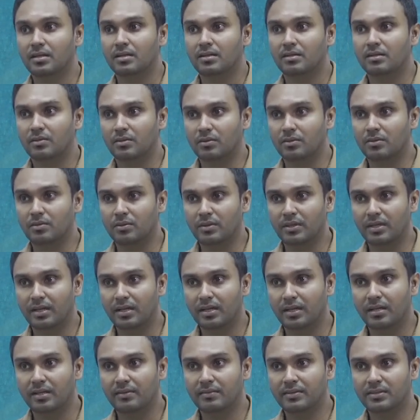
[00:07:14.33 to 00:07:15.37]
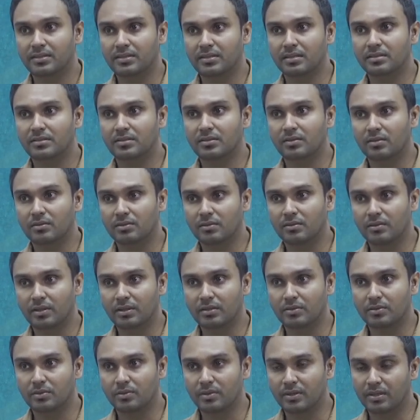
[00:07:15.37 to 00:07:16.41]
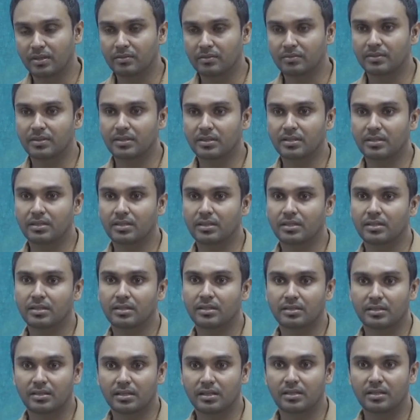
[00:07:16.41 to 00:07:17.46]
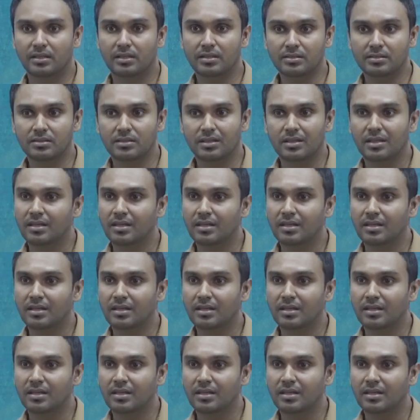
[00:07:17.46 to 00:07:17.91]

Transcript: not doing any revisions, not going through any of the theories,